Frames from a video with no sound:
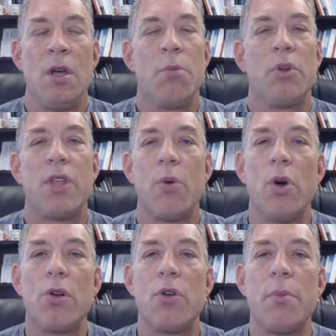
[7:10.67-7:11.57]
but they
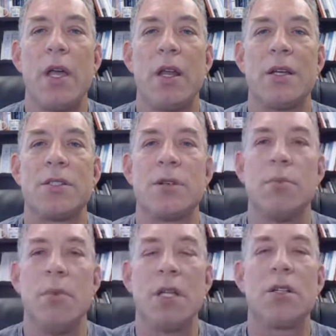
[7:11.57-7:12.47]
want to remain as
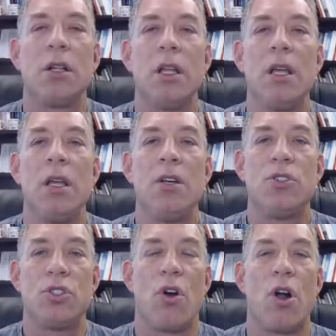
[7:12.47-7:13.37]
mentally
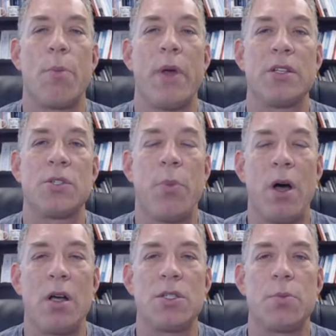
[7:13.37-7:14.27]
sharp as
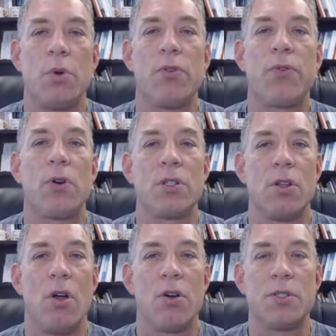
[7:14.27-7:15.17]
possible for as
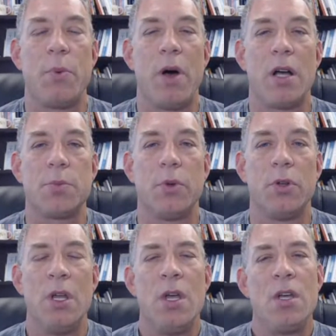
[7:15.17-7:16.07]
long as possible.
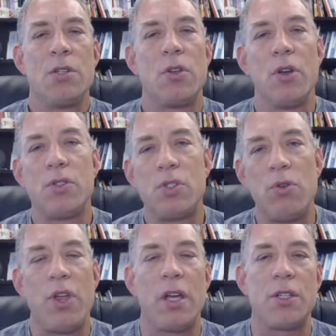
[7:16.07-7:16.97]
So those two
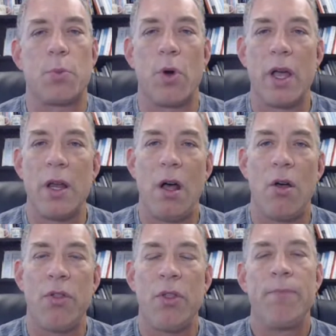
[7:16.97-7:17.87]
things, brain
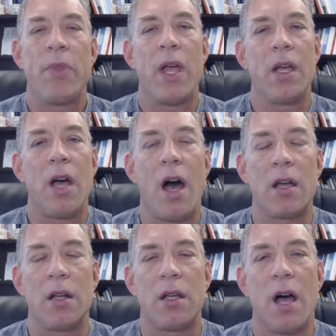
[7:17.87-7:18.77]
health and
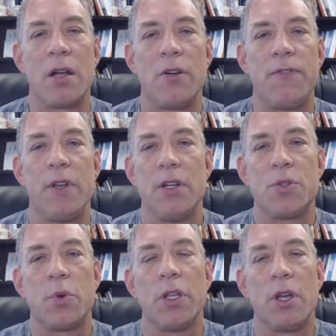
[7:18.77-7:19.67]
cognitive
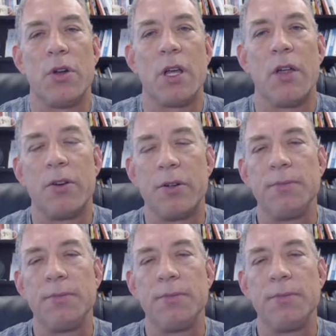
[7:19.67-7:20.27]
fitness, really go together.